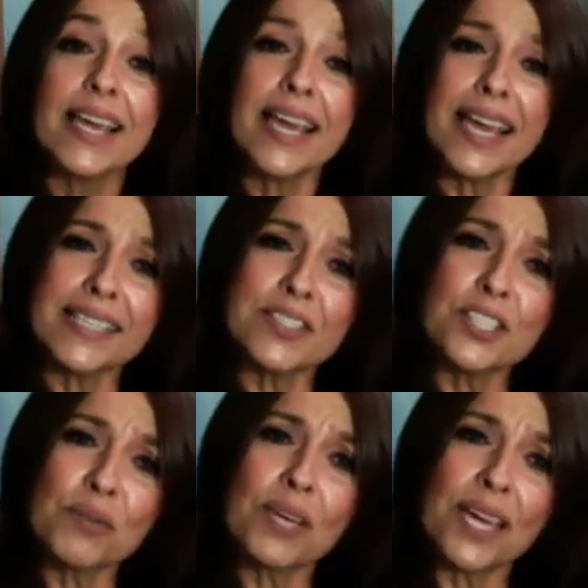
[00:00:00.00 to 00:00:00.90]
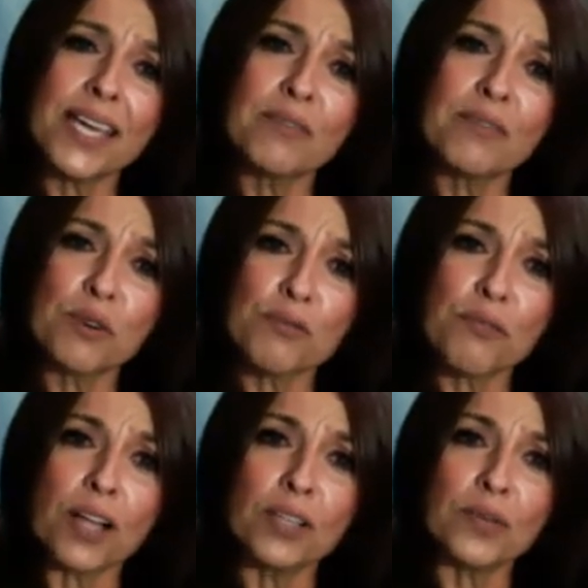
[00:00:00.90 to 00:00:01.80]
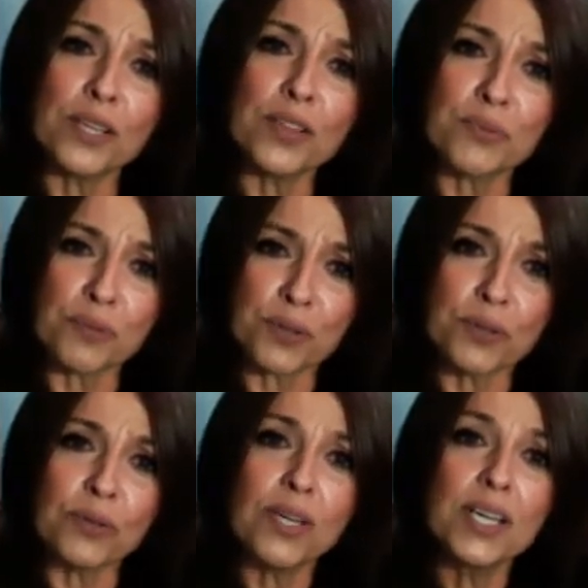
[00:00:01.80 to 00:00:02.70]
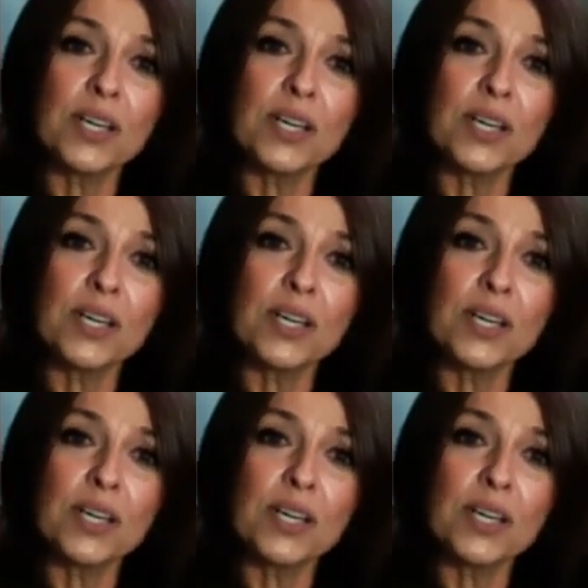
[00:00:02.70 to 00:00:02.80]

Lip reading: And it's okay if we're following through